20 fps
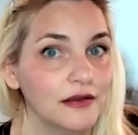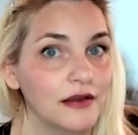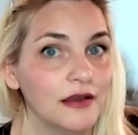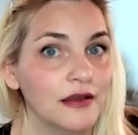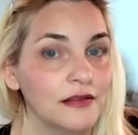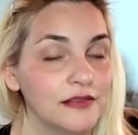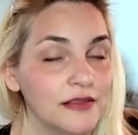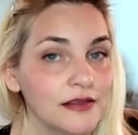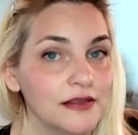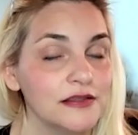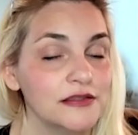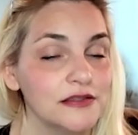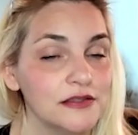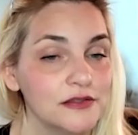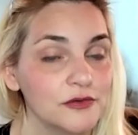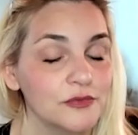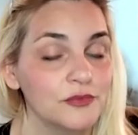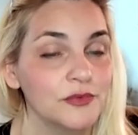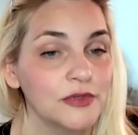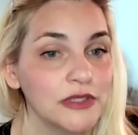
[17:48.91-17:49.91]
I think this
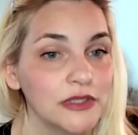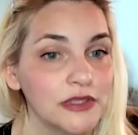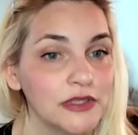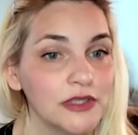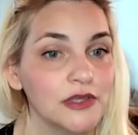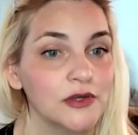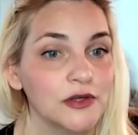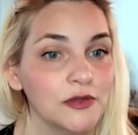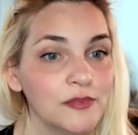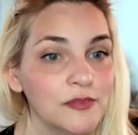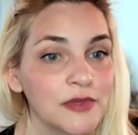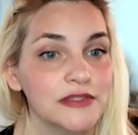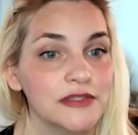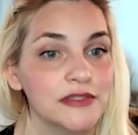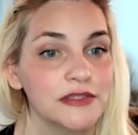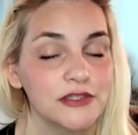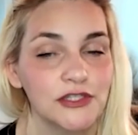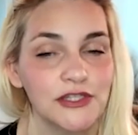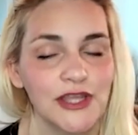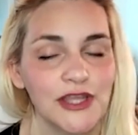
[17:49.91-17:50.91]
is a really good
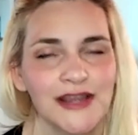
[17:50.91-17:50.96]
message.